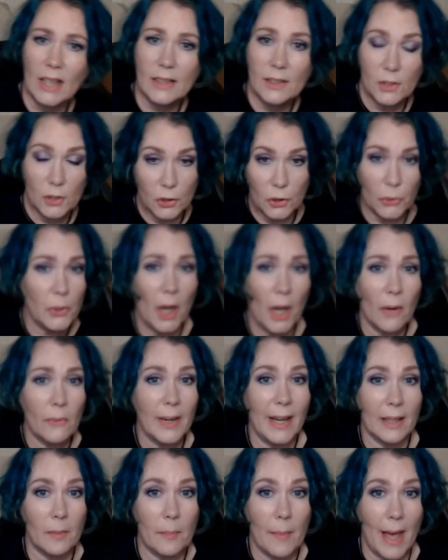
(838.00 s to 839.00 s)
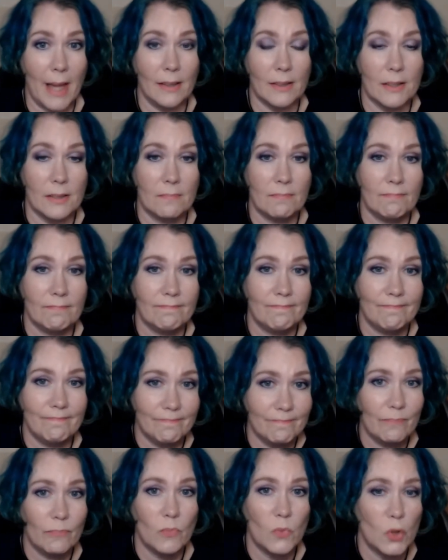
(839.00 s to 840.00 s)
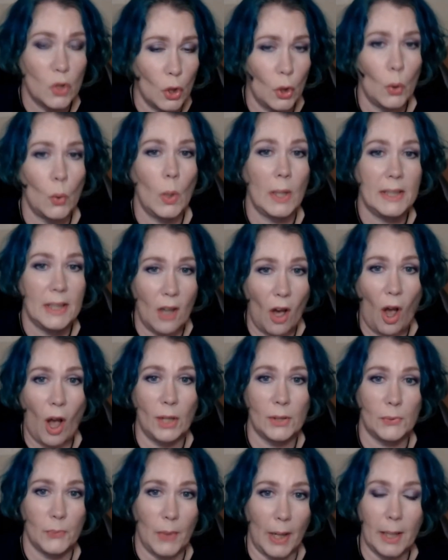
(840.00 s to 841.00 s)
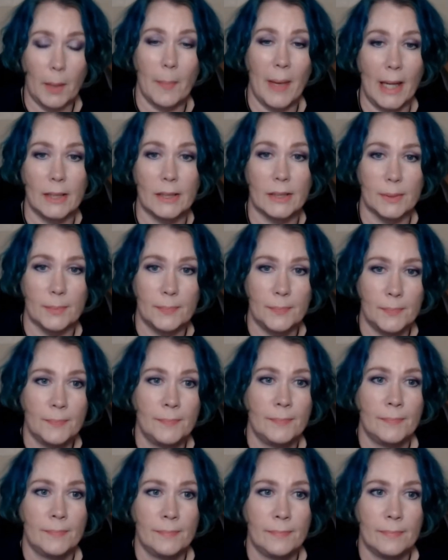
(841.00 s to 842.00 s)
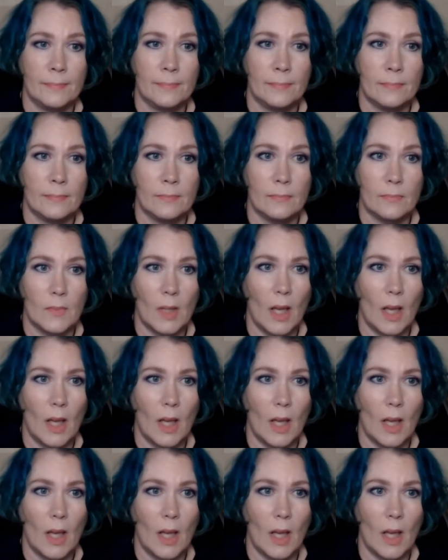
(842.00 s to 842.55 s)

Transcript: Do not recommend. Do not recommend. I